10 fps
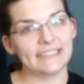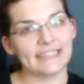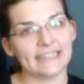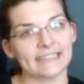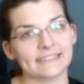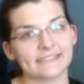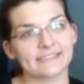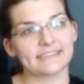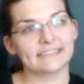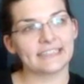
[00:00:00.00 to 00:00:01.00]
yeah,
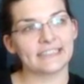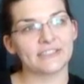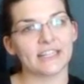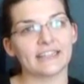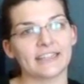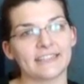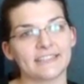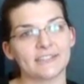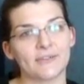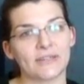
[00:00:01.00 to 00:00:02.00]
there's a lot of
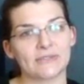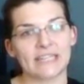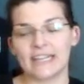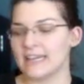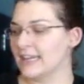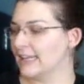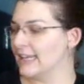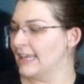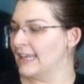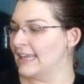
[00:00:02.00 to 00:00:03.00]
snow outside.
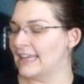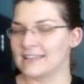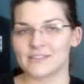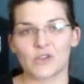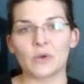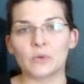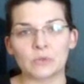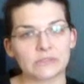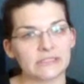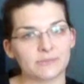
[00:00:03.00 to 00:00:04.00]
It is
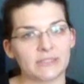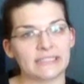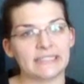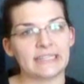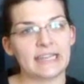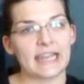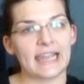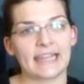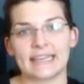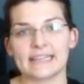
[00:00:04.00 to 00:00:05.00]
cold and windy
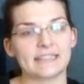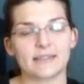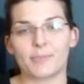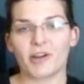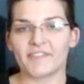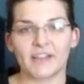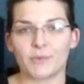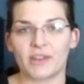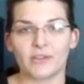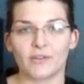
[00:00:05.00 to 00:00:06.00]
and it's the perfect
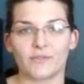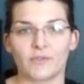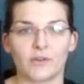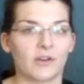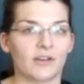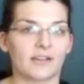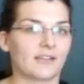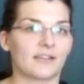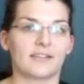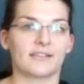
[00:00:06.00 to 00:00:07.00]
weather for
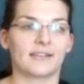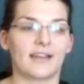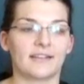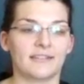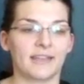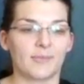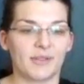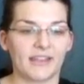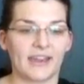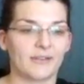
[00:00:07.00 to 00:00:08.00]
cuddling up
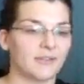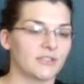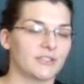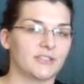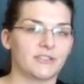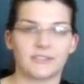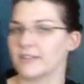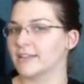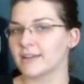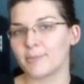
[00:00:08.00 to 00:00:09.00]
on the couch,
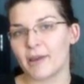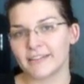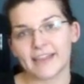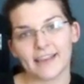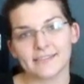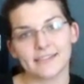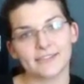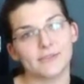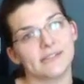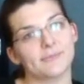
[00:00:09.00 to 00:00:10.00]
turning on a podcast
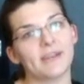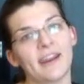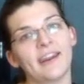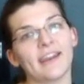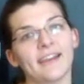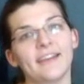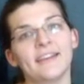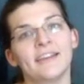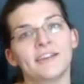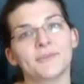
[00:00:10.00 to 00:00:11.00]
and doing something.
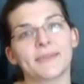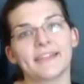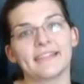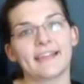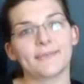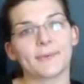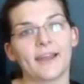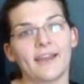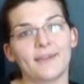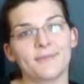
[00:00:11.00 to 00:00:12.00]
So I think that's what
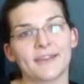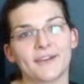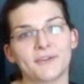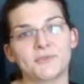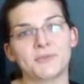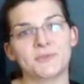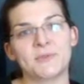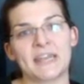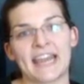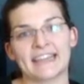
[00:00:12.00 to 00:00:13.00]
I'm going to go do
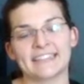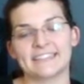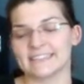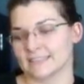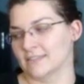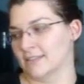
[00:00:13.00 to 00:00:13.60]
next.